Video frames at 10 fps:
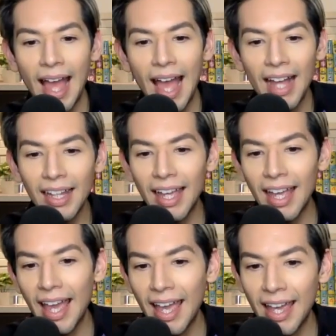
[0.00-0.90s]
L.A.
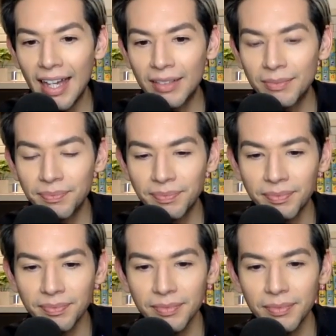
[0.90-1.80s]
Hale.
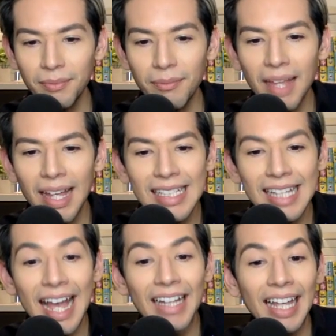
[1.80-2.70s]
Is it
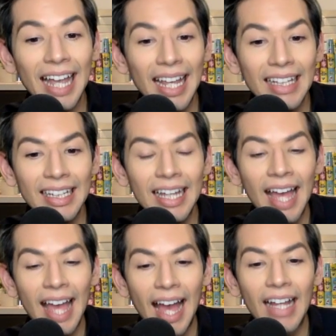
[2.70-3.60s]
L.A. Haley?
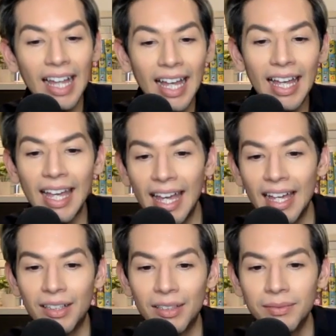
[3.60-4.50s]
L.A.
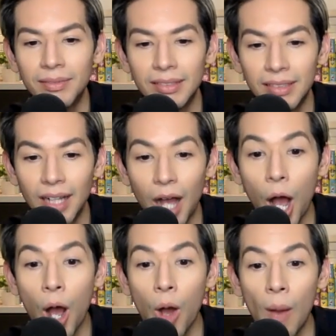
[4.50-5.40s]
Hale.
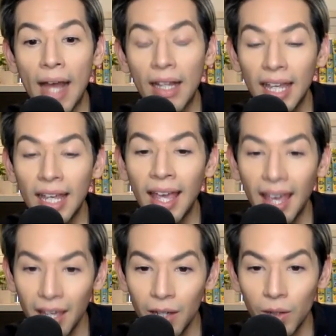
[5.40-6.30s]
Oh, LA
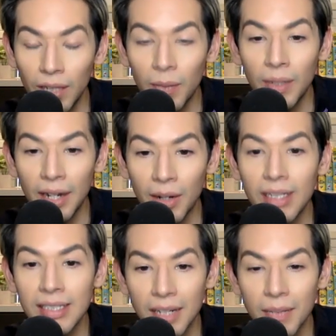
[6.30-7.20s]
hail. Like when Erica
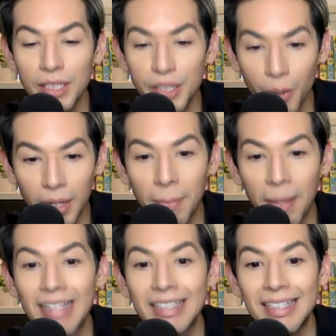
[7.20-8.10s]
said it was snowing in
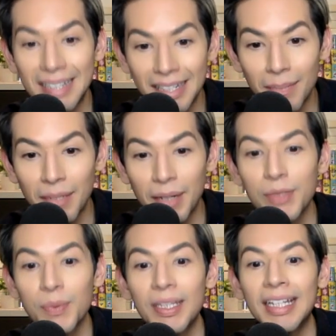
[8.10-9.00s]
Pasadena, but it
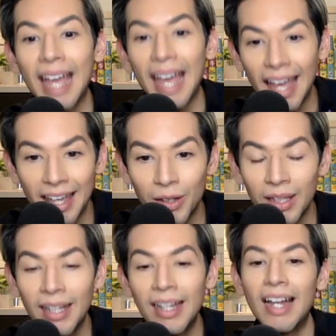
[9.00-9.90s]
was really hail
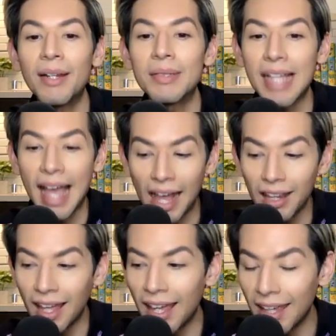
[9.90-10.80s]
and it was
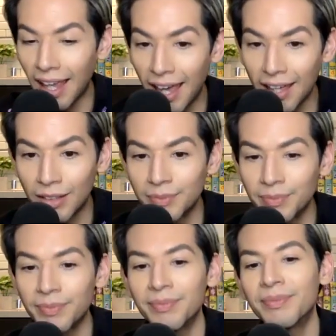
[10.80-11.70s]
LA hail.
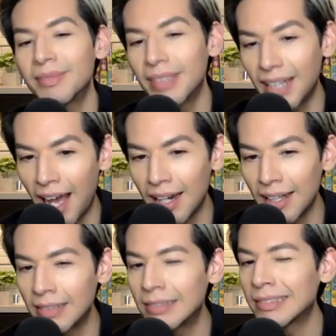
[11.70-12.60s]
Got
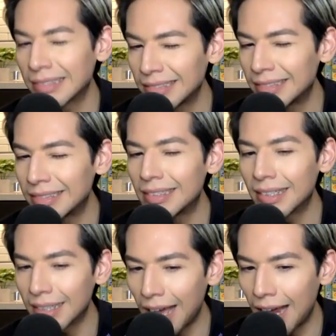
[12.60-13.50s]
it.
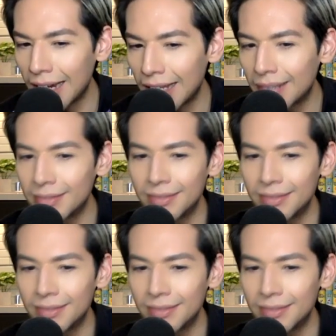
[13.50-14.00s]
Got it.